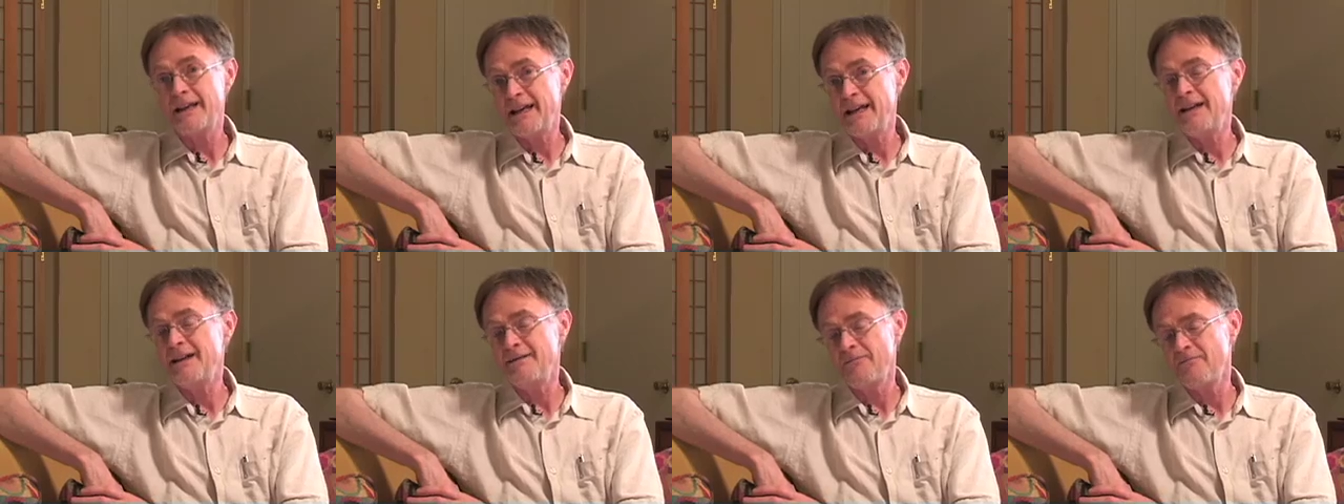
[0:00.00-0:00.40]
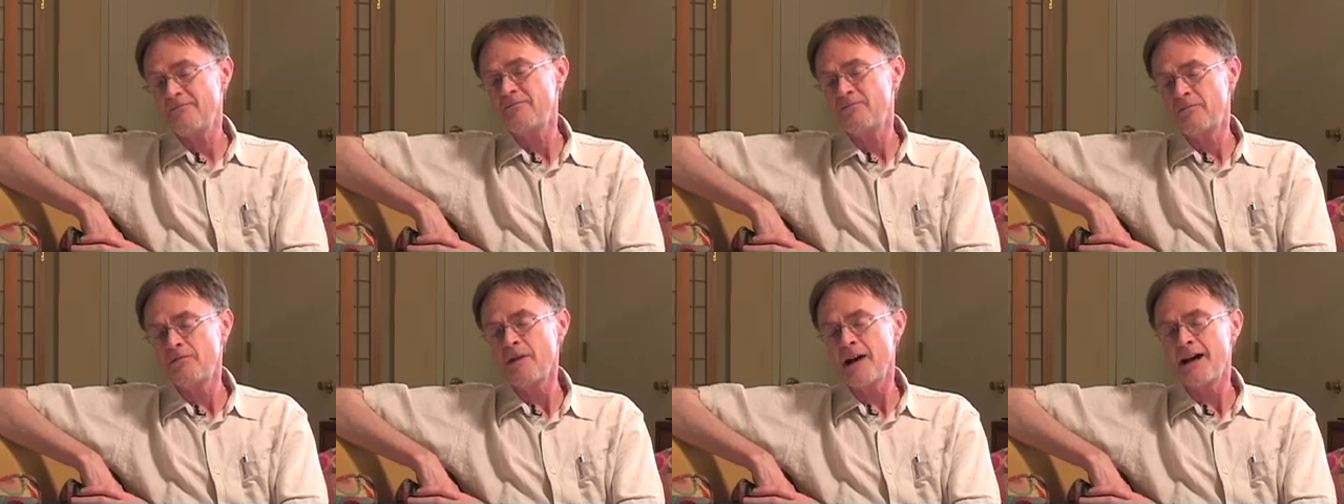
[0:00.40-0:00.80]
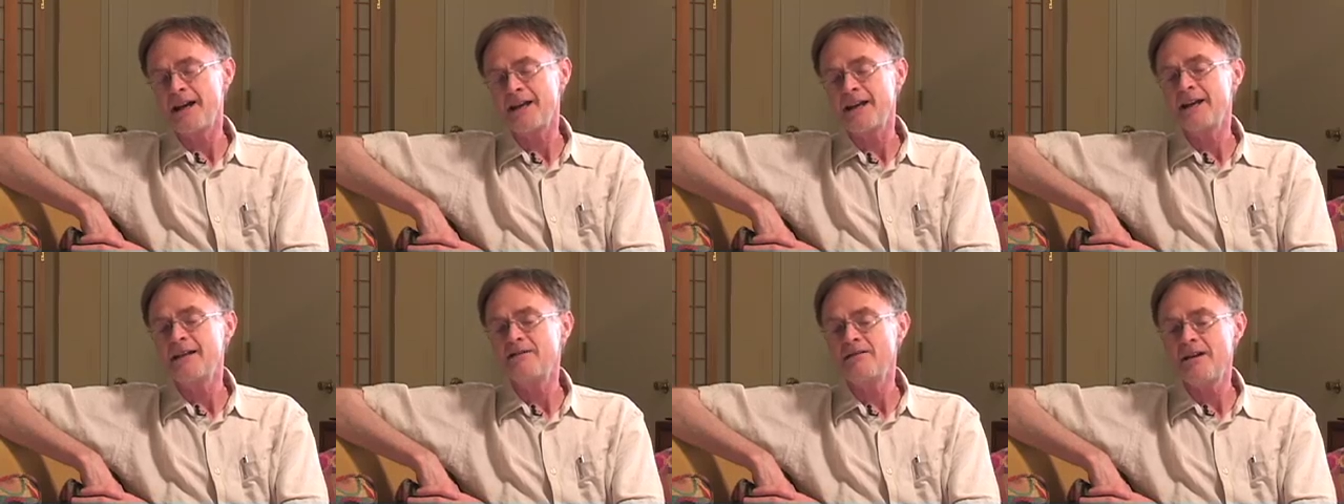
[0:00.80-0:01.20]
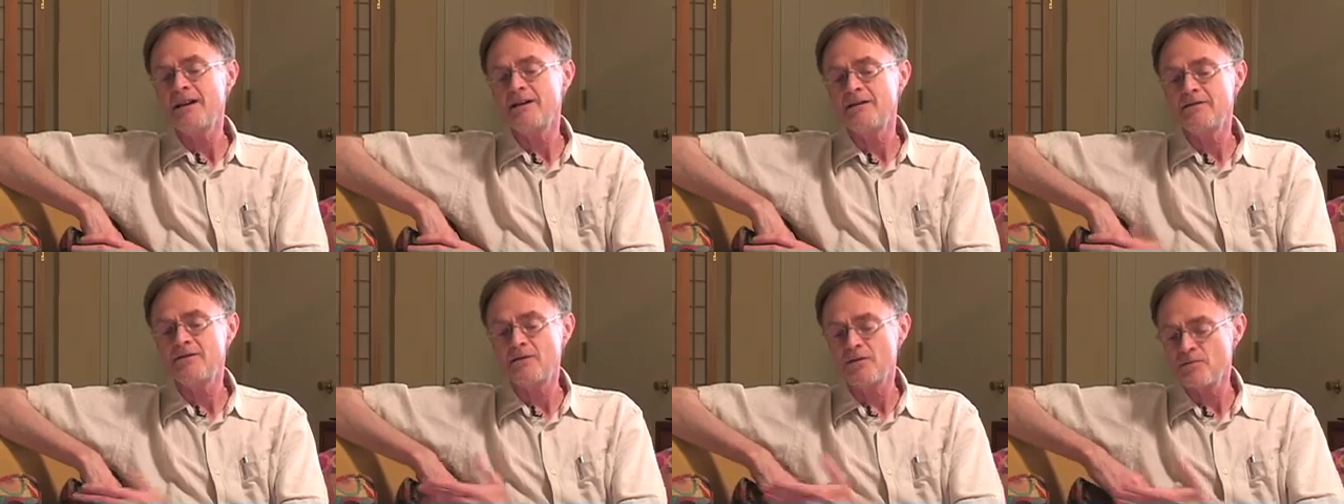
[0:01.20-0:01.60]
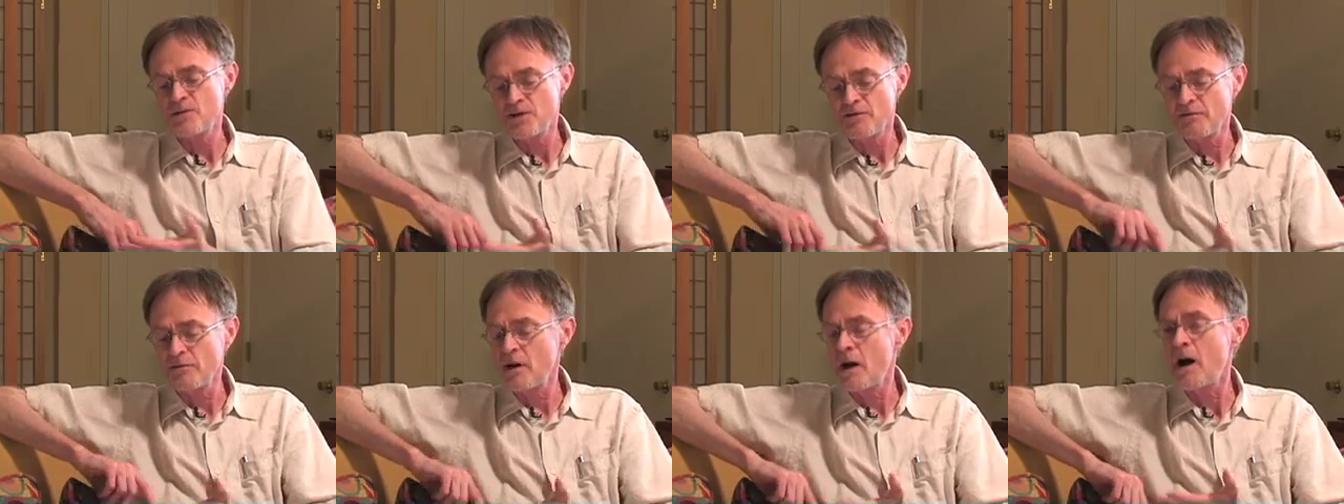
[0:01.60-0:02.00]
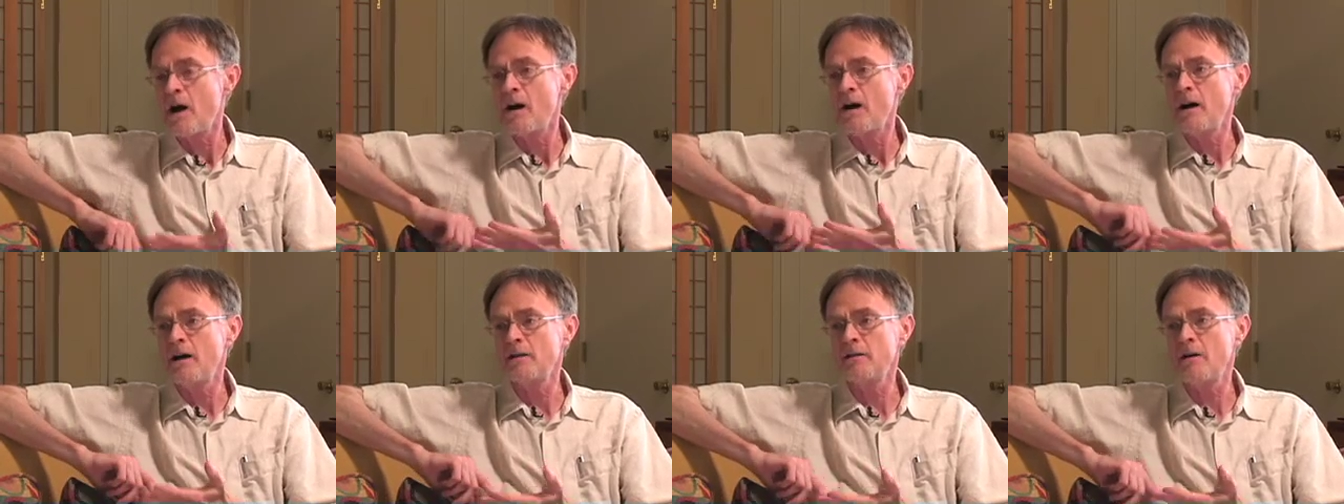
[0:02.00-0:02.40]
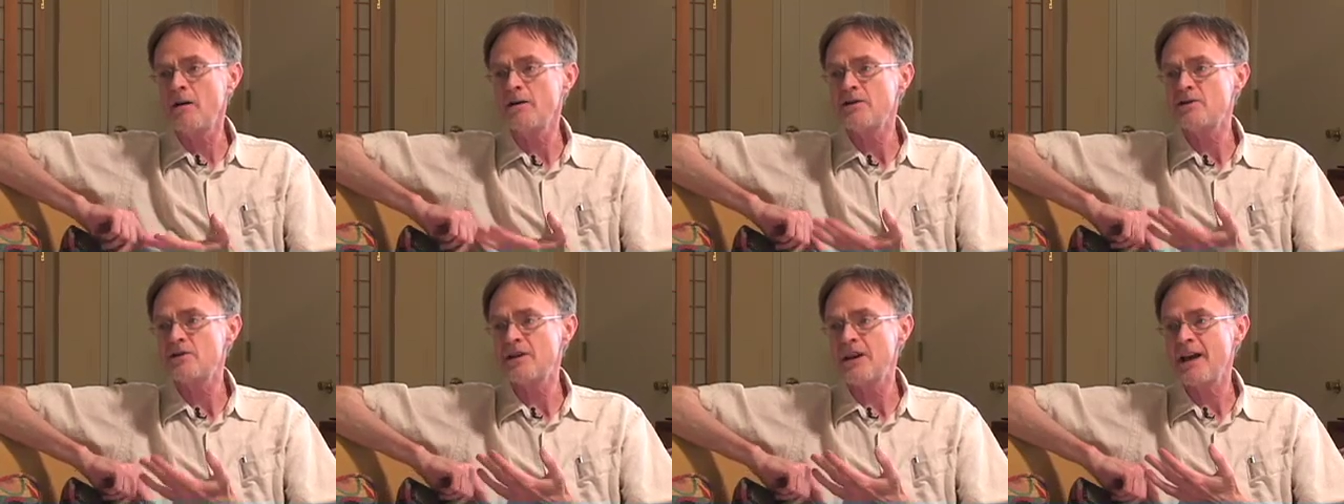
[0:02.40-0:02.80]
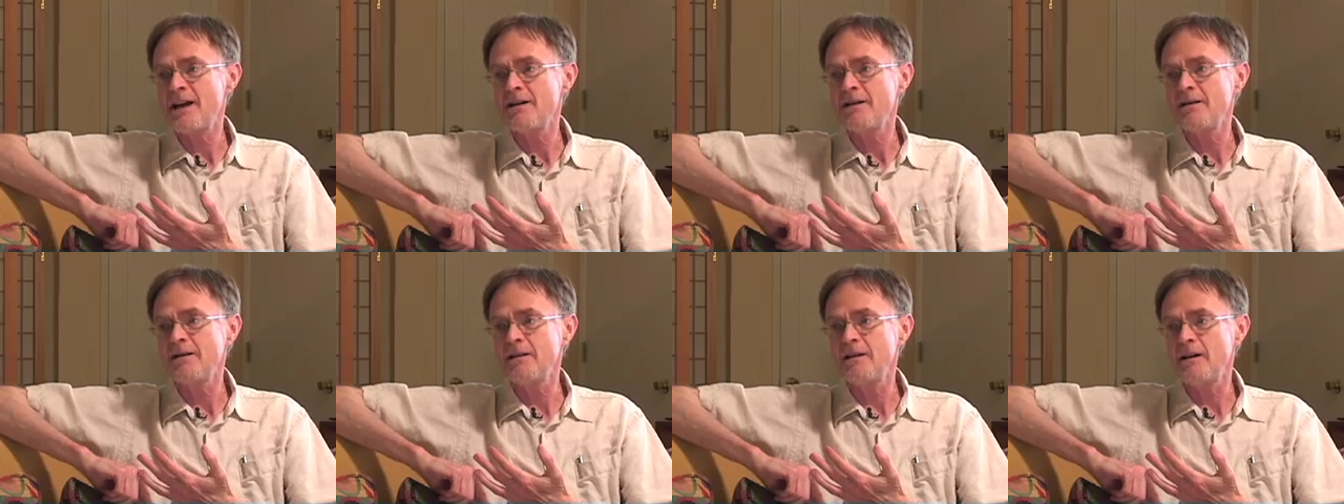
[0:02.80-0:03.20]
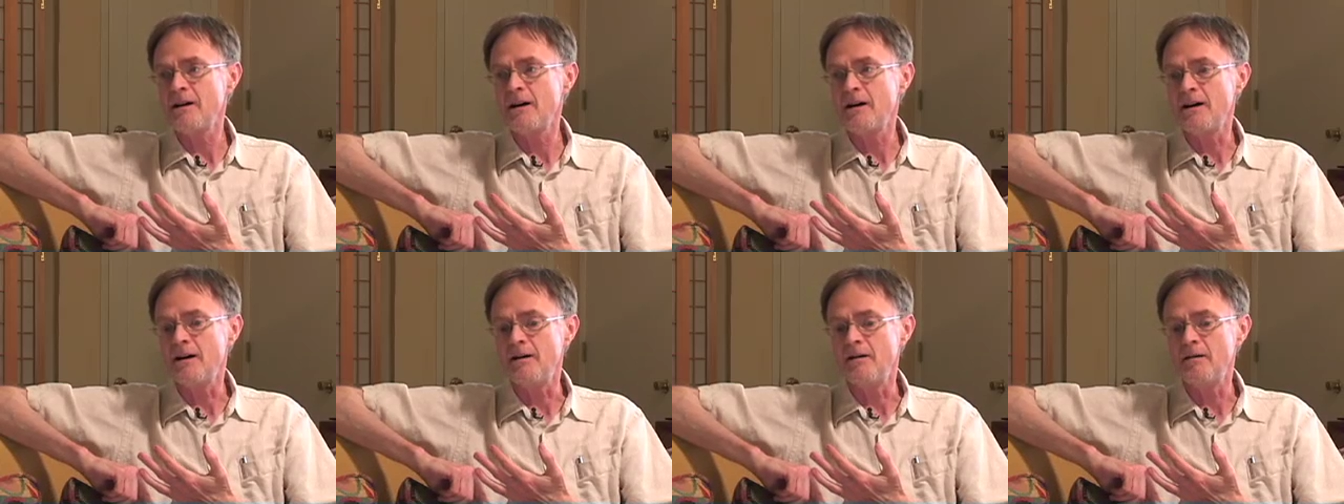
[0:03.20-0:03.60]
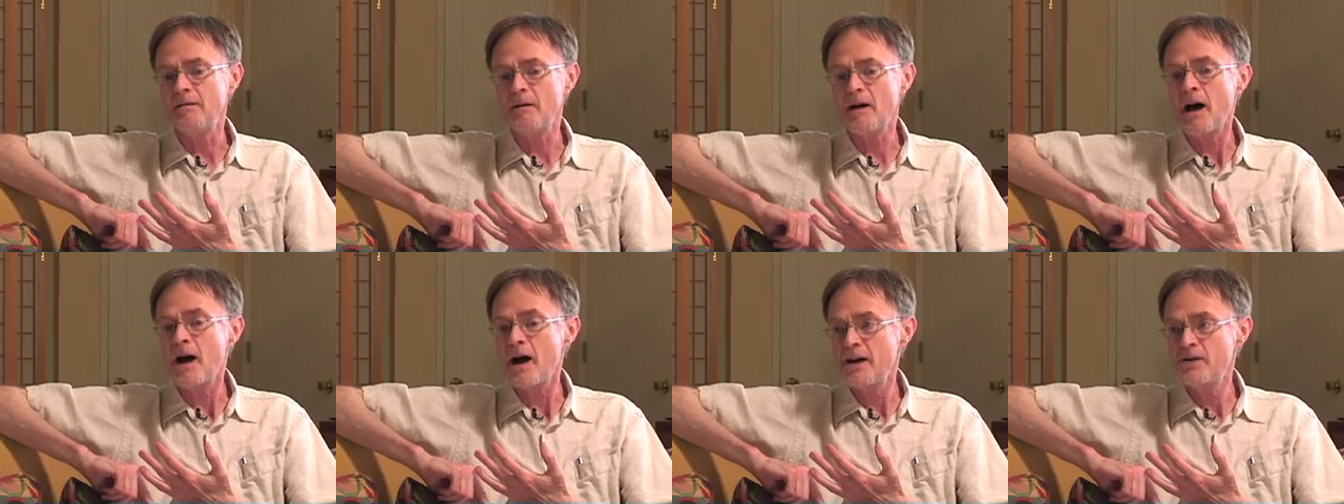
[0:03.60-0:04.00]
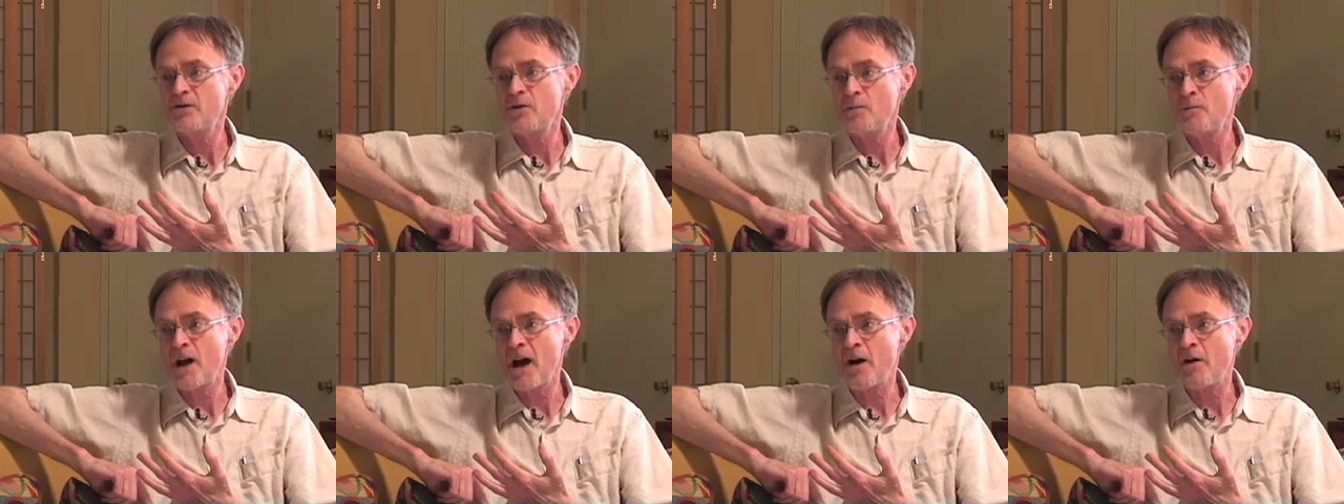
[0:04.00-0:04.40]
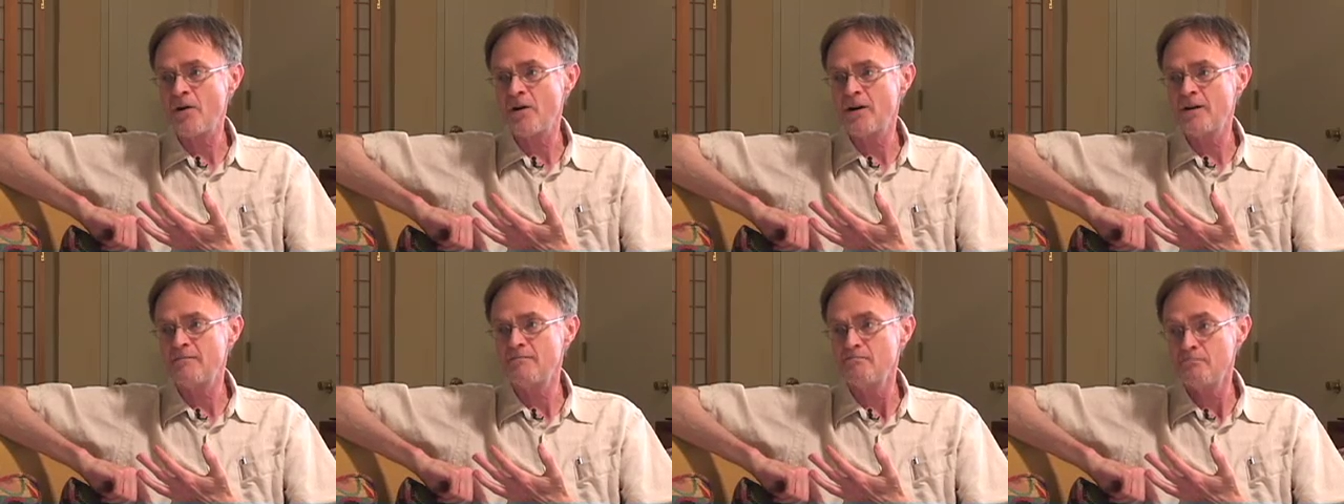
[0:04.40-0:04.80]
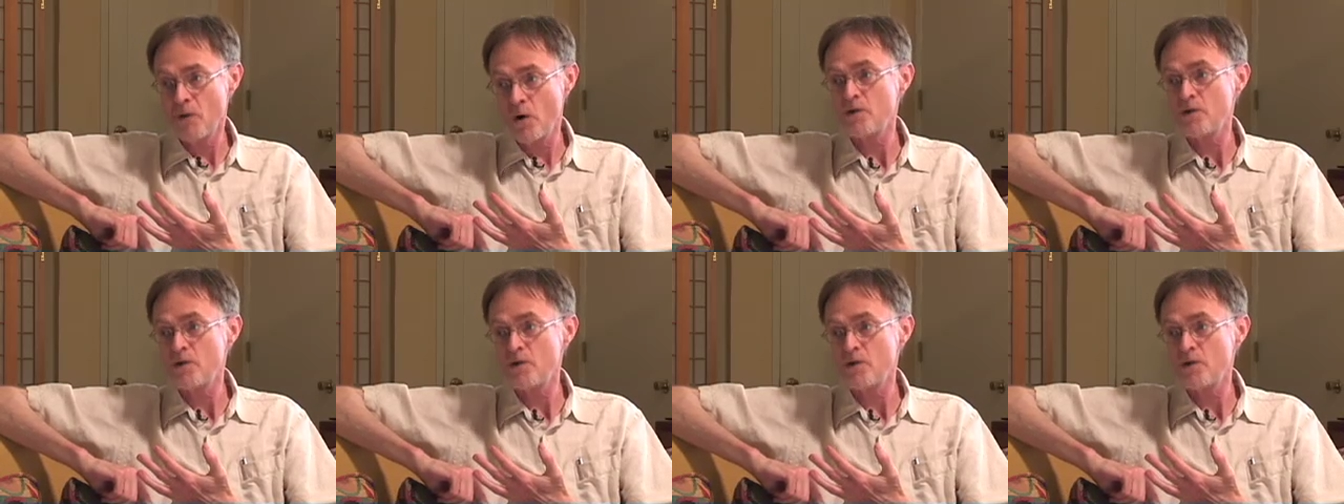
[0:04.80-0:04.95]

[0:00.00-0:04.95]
or right in, in terms of uh, large scale uh, hydropower, right.